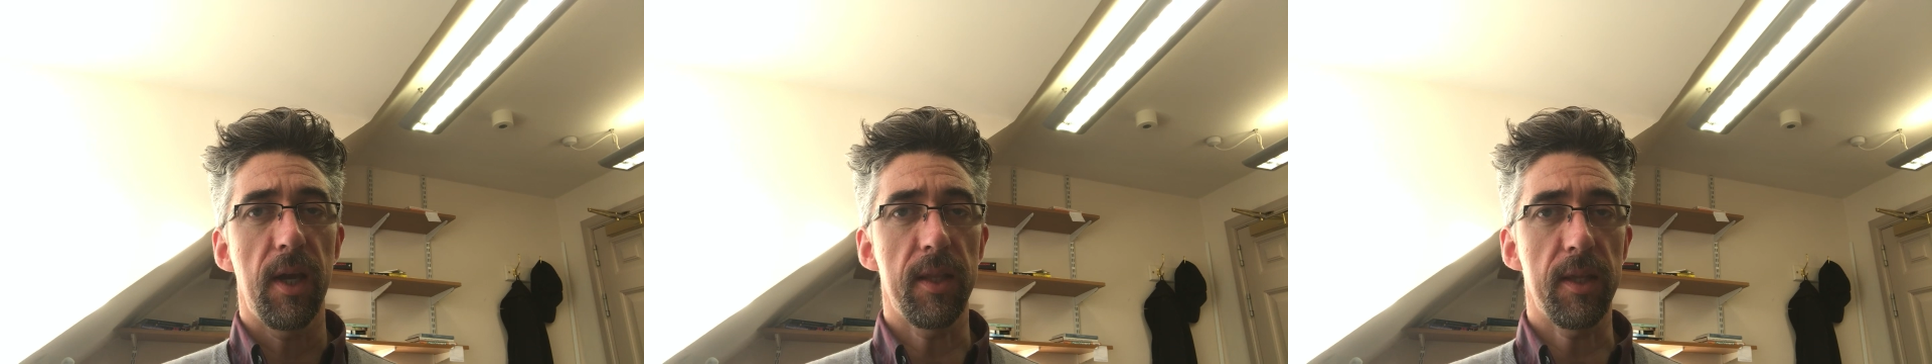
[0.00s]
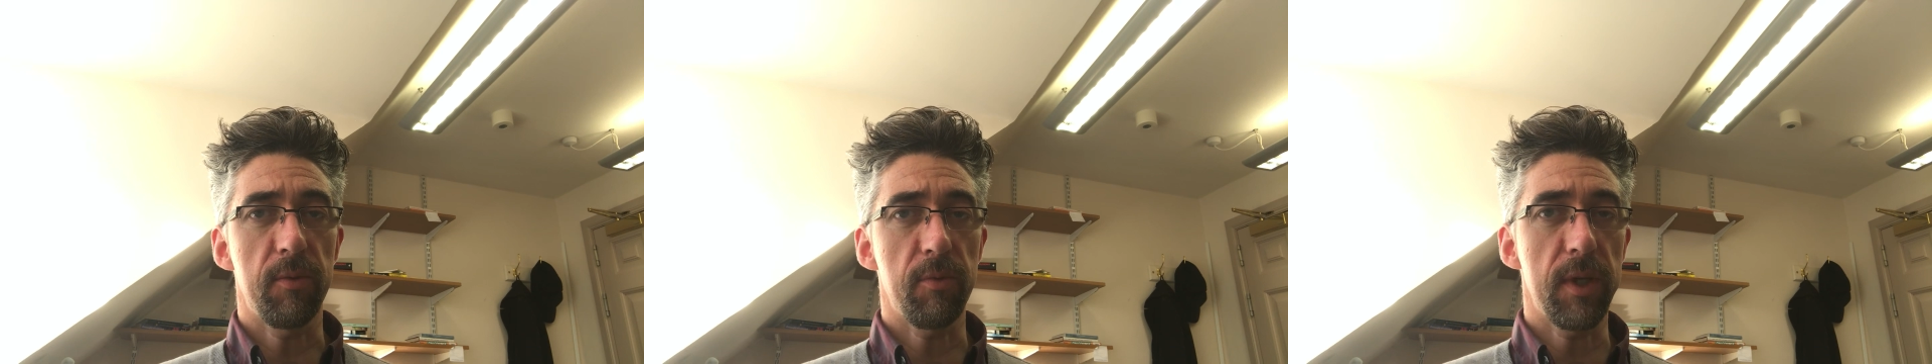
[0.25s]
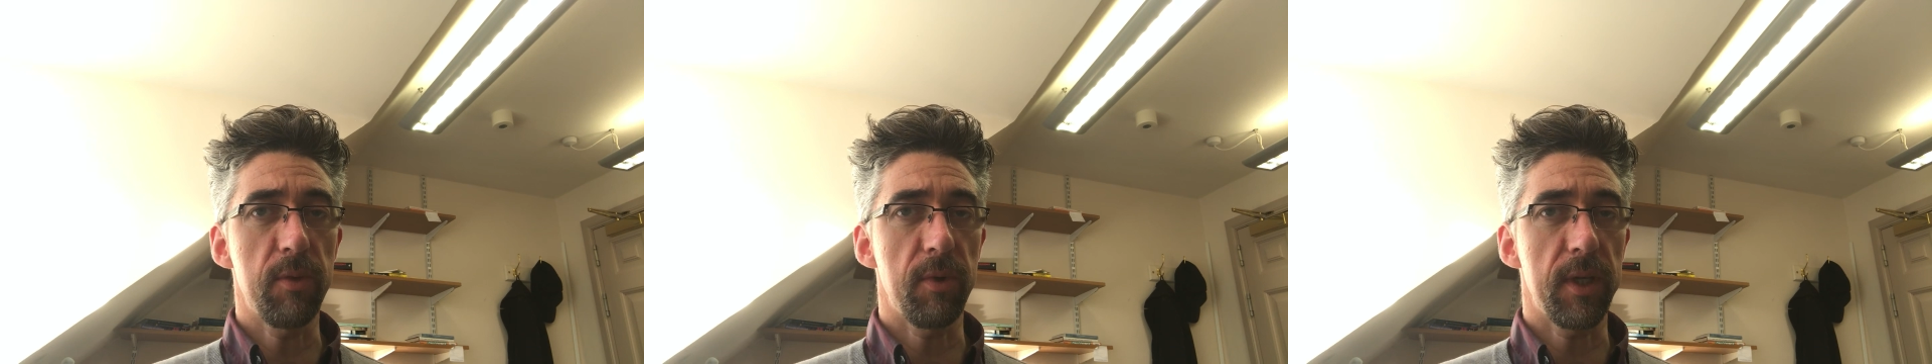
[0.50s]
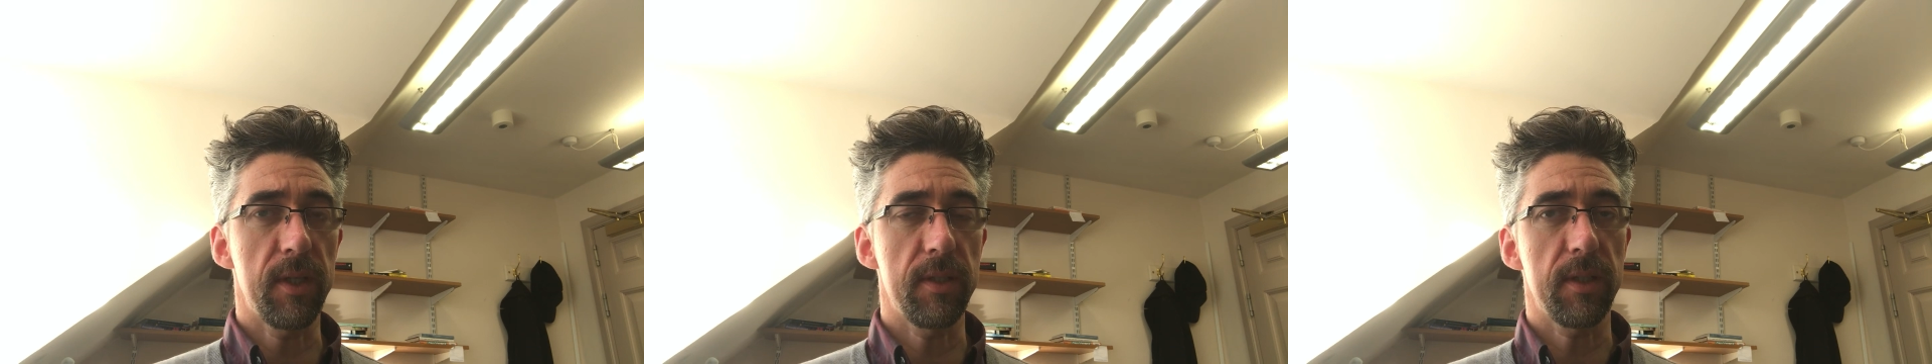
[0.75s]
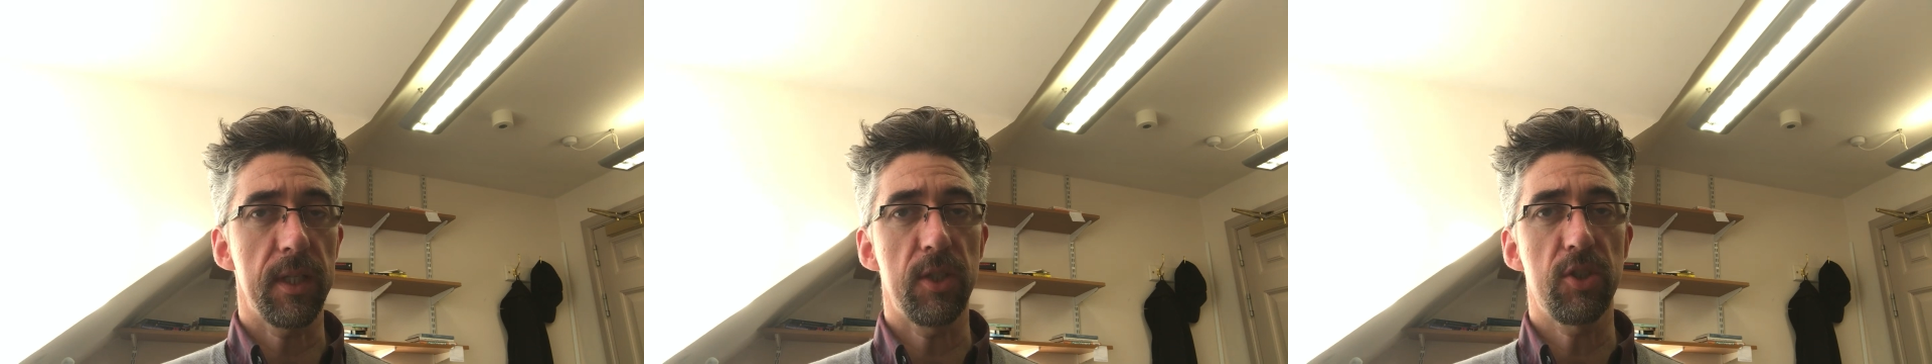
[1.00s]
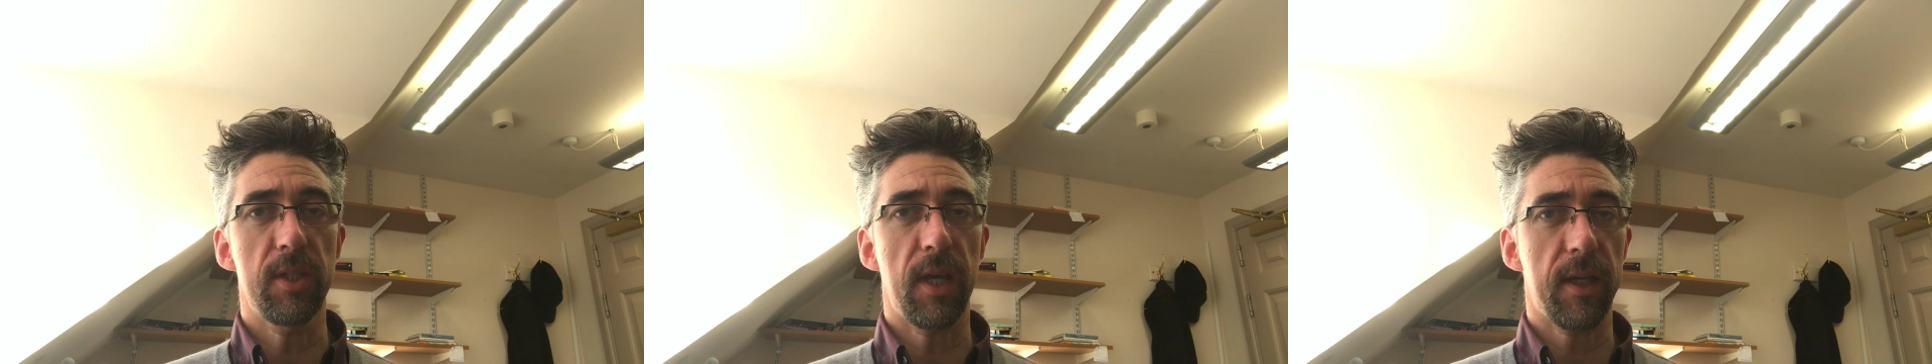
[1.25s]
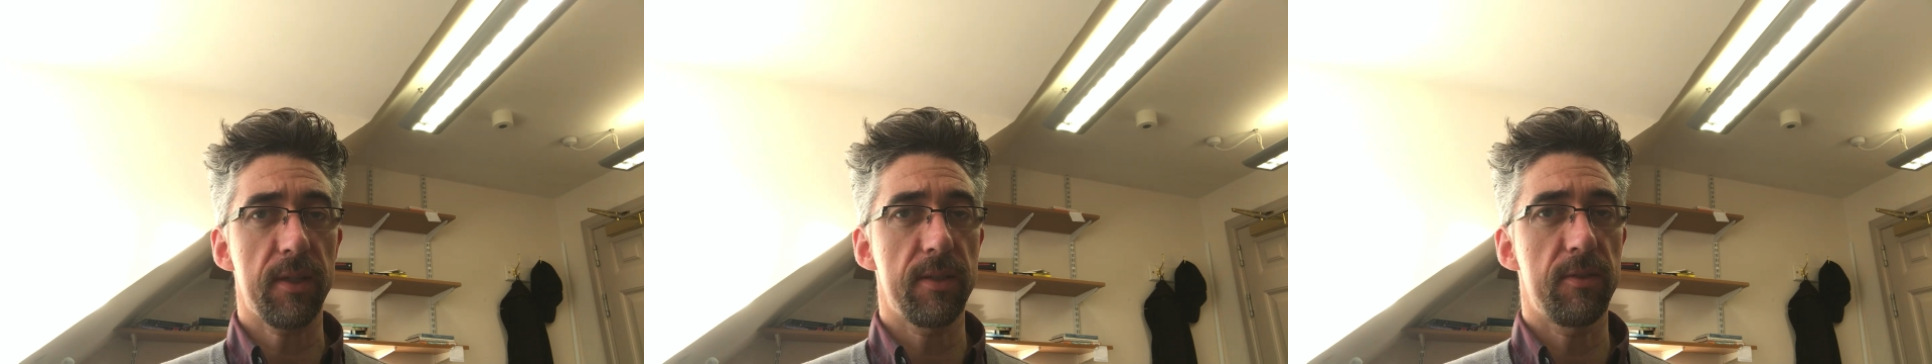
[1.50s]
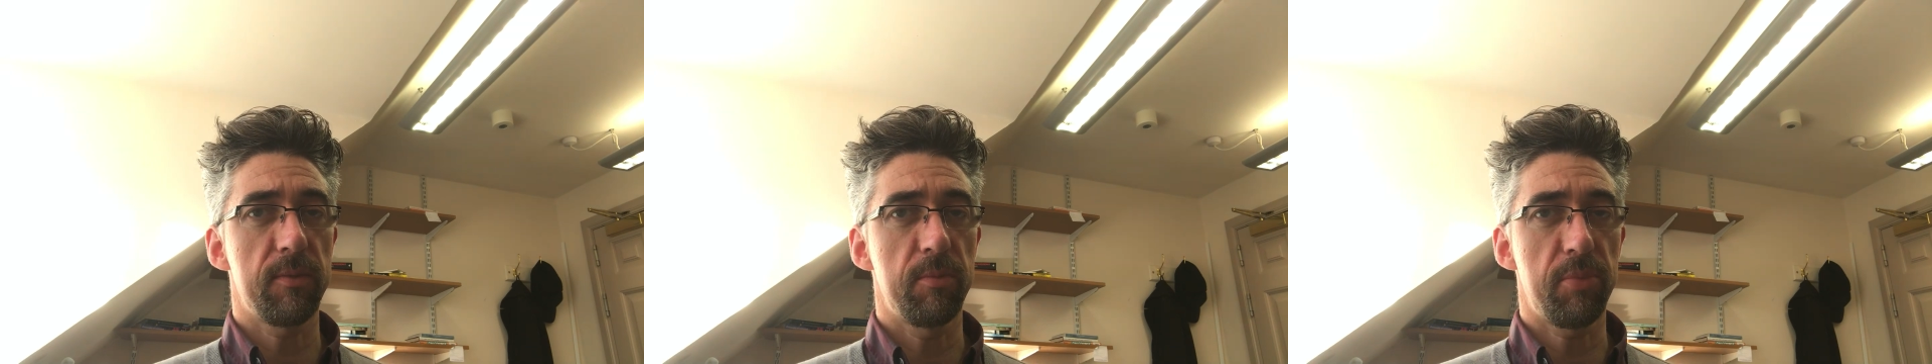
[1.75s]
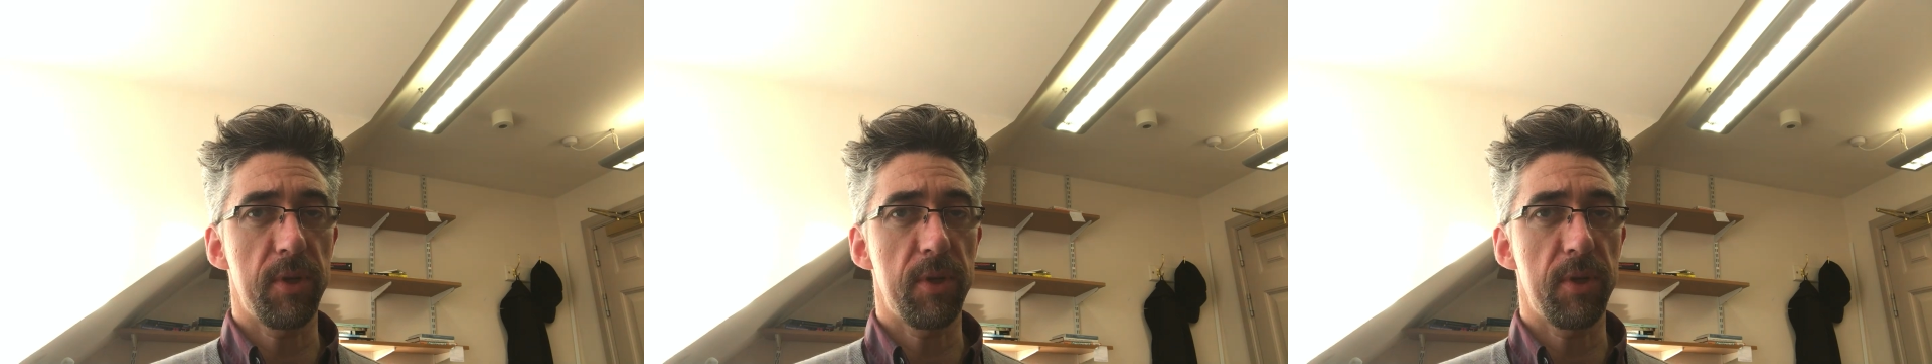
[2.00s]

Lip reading: and then reread each text.